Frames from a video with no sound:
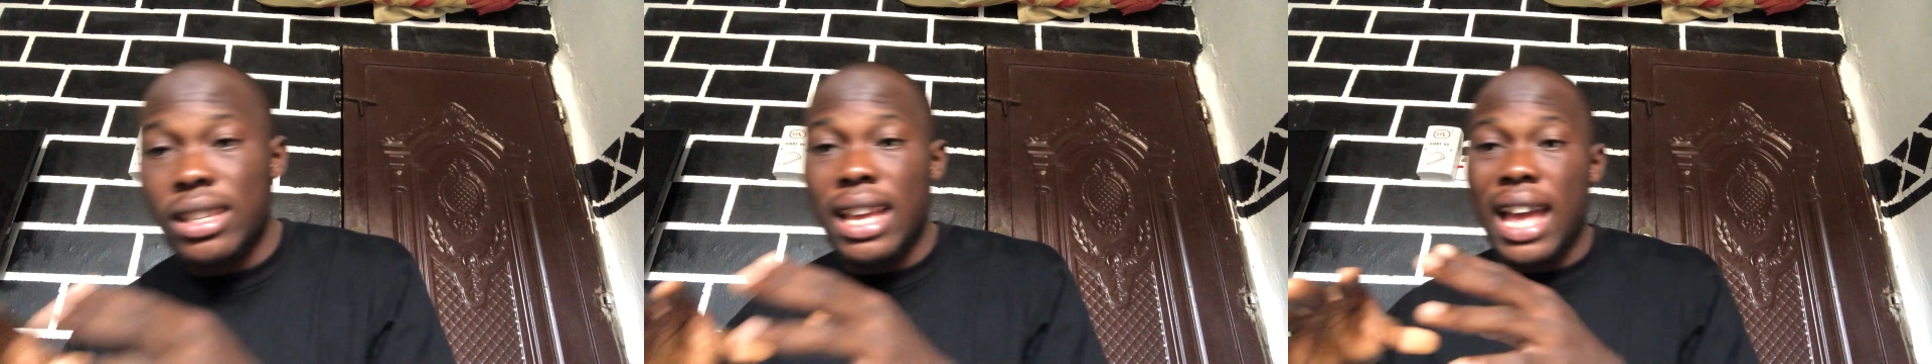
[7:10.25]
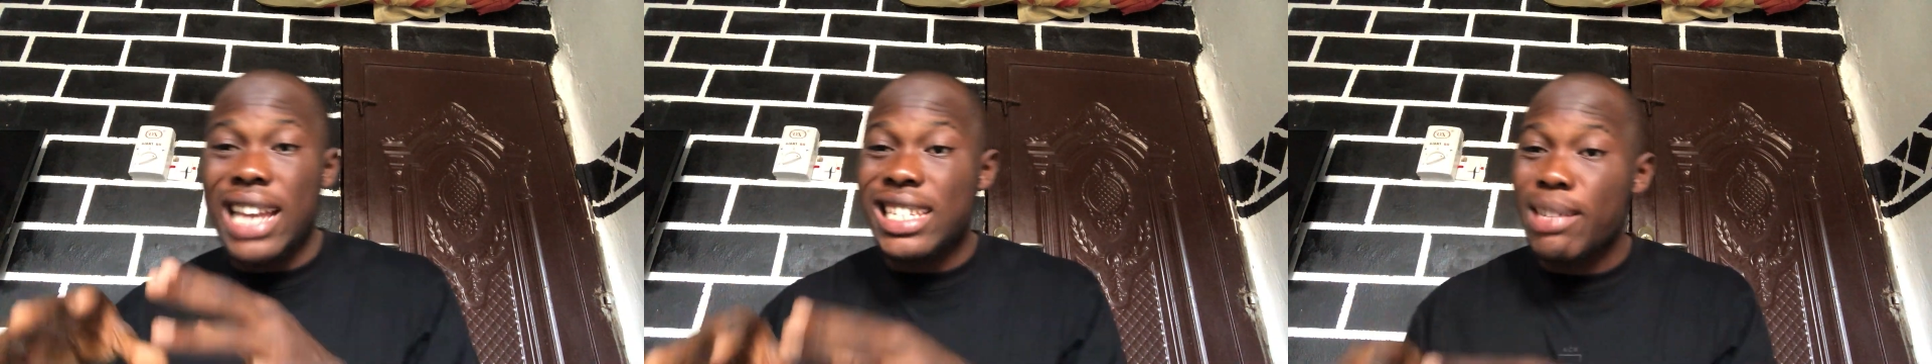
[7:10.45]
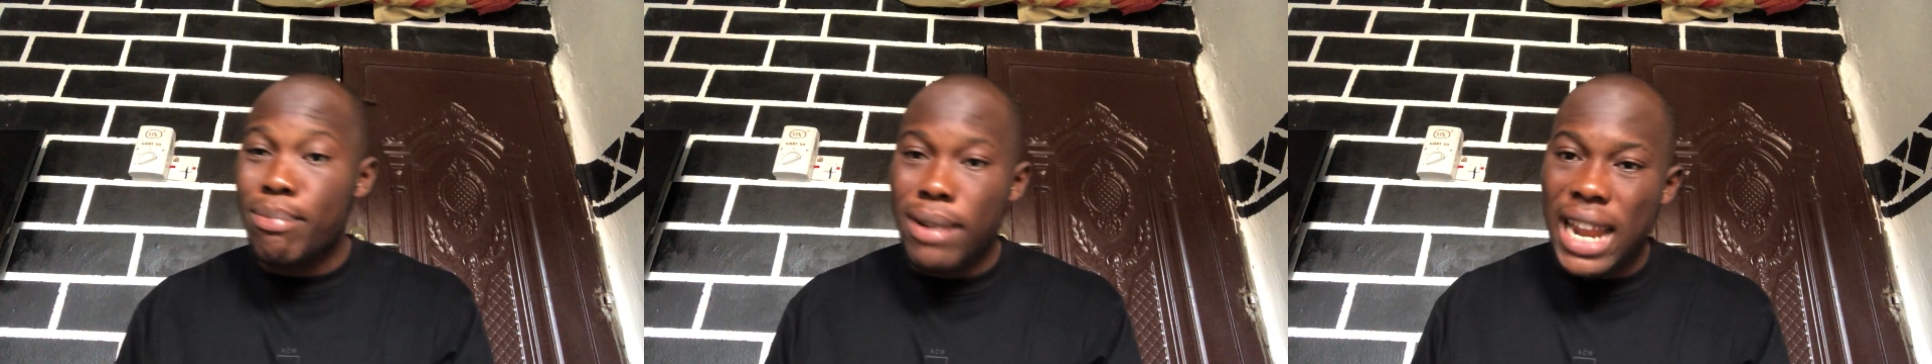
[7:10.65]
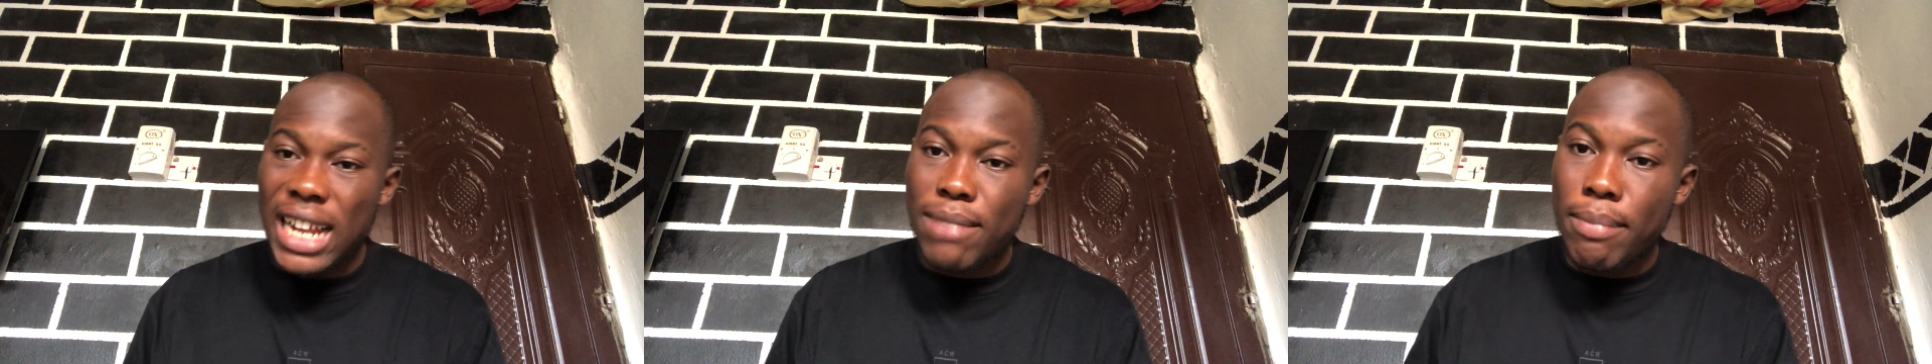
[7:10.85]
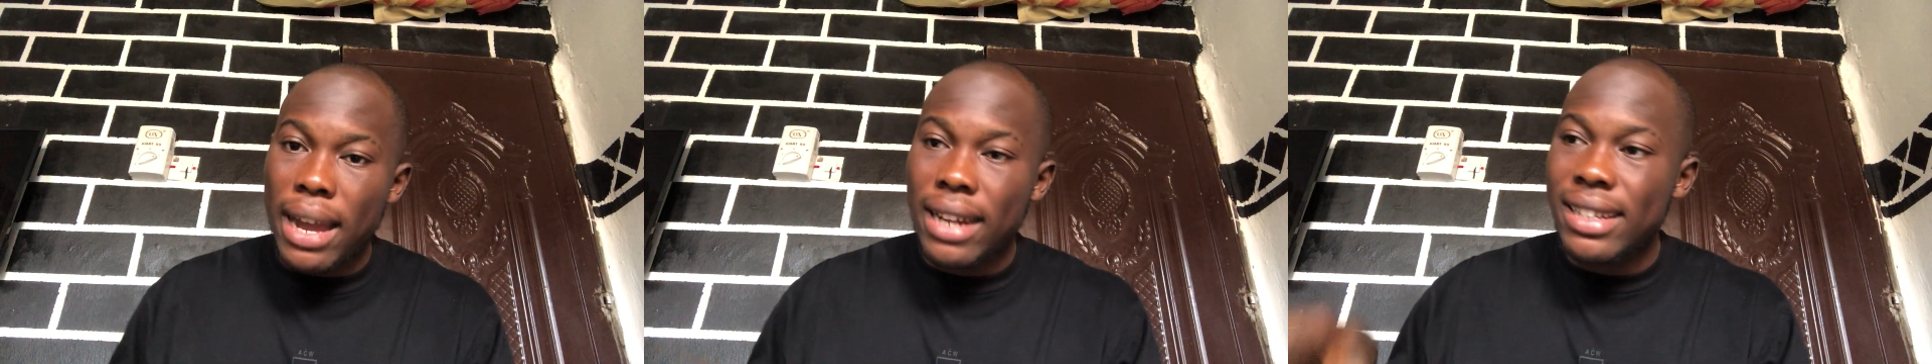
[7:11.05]
as a
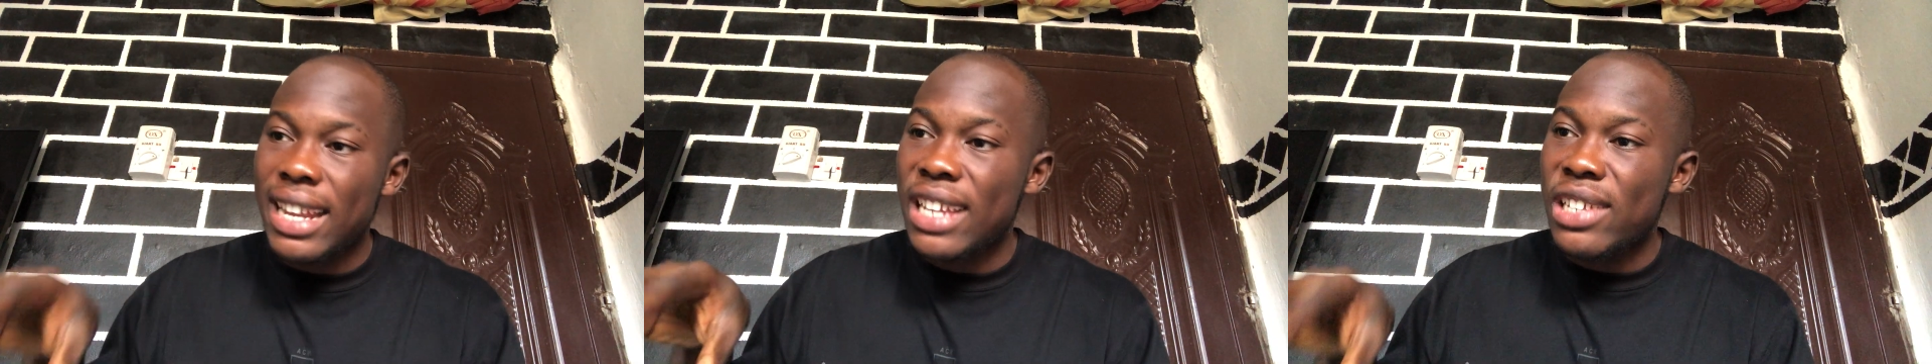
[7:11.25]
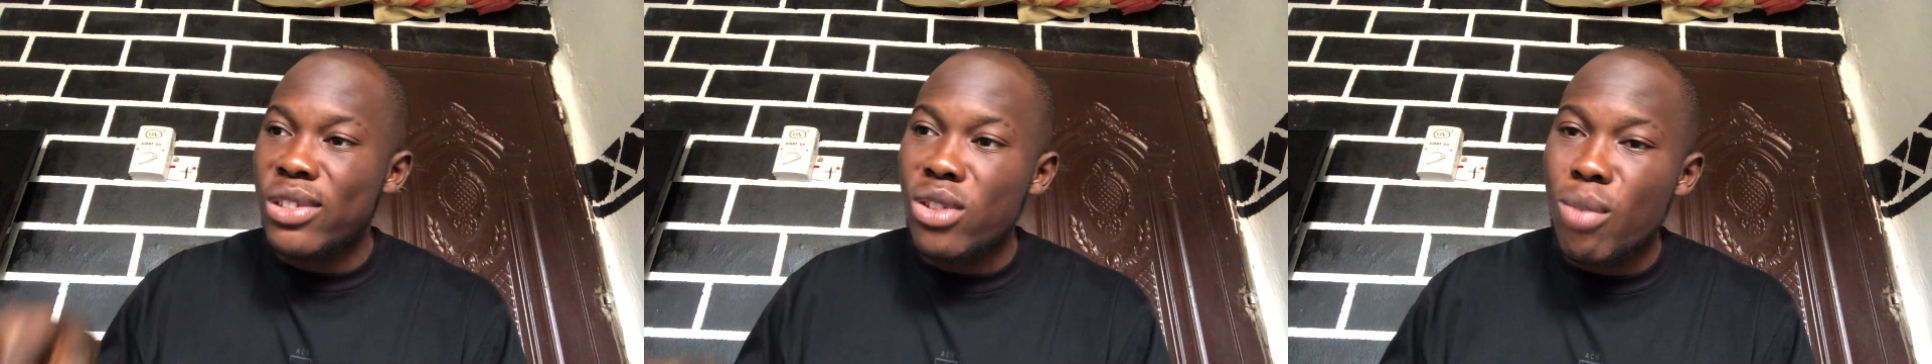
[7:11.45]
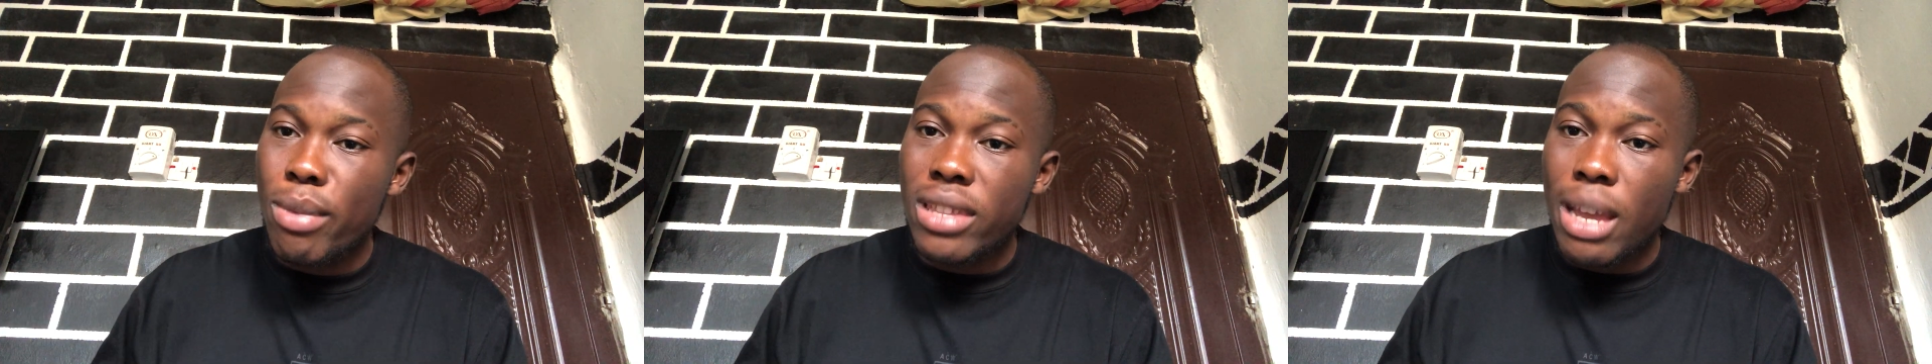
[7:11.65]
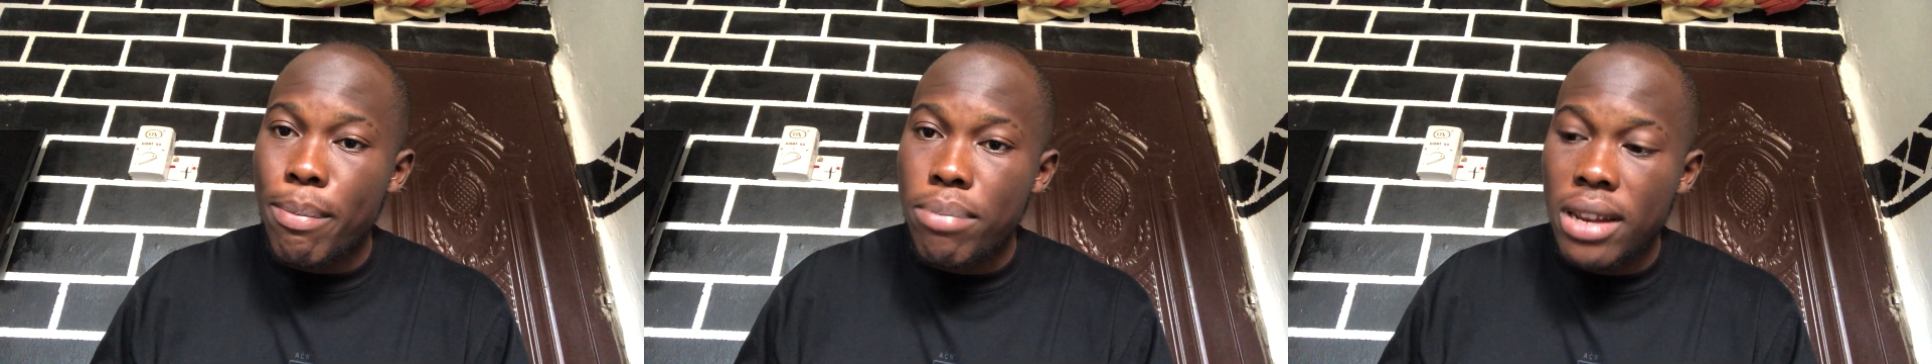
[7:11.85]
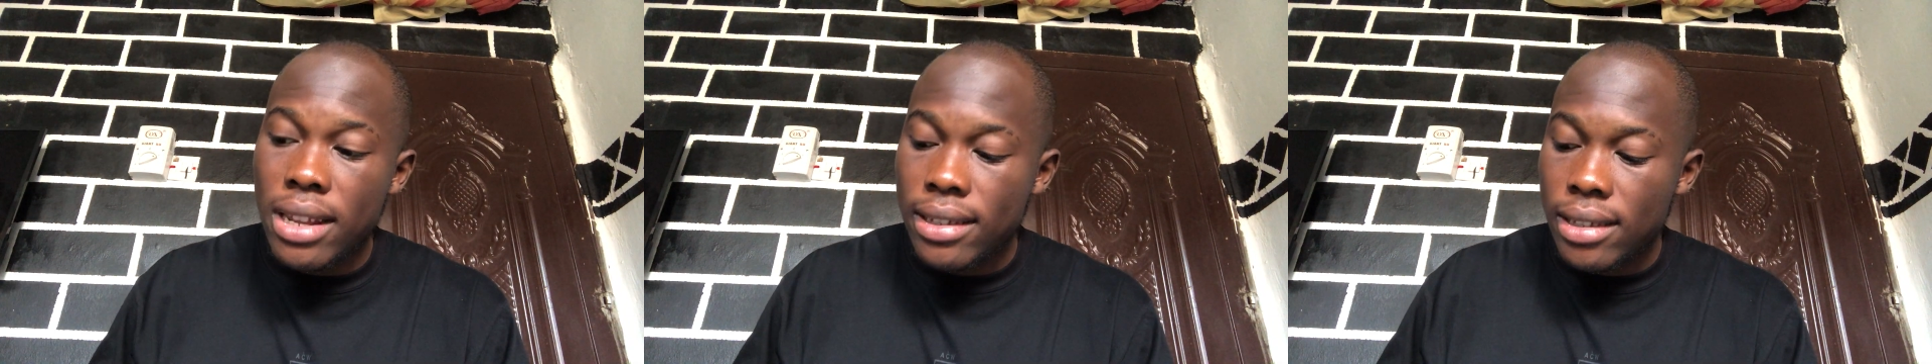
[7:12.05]
black man, there is no better
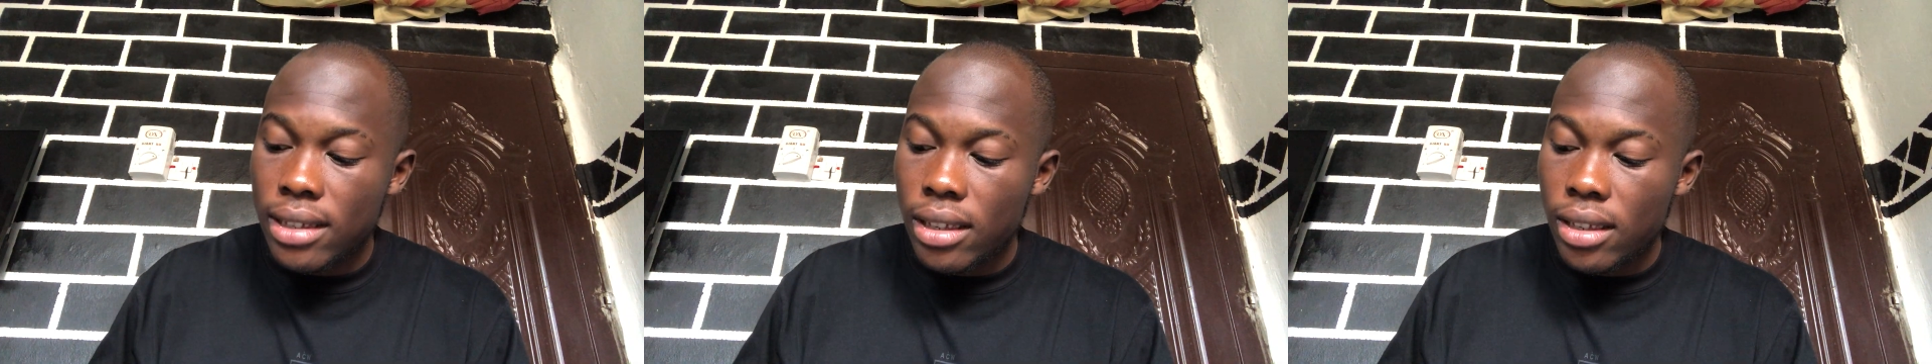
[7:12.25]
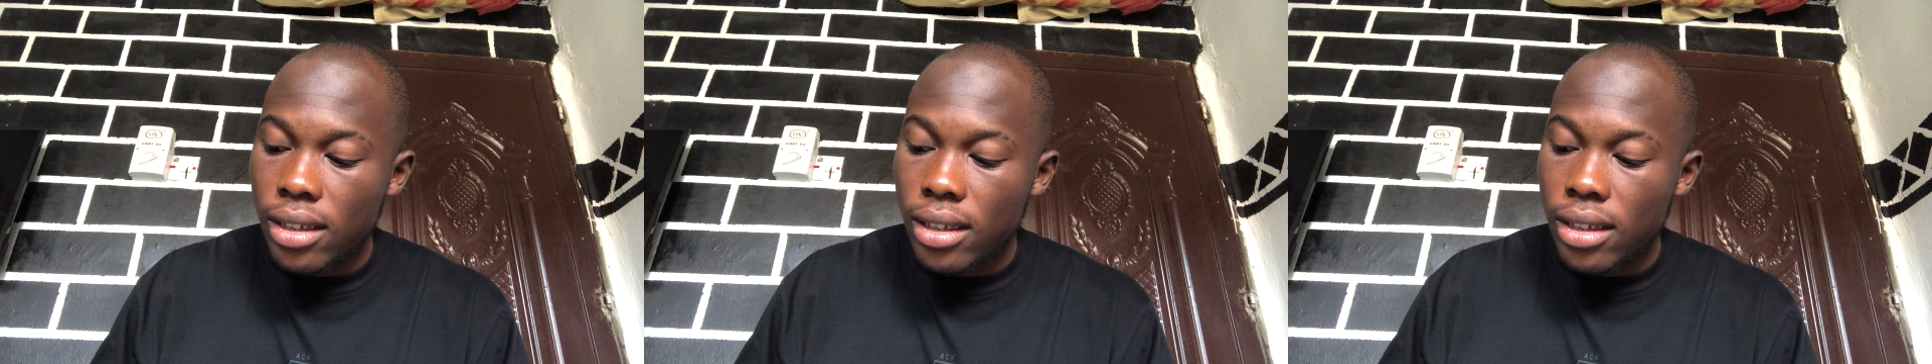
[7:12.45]
place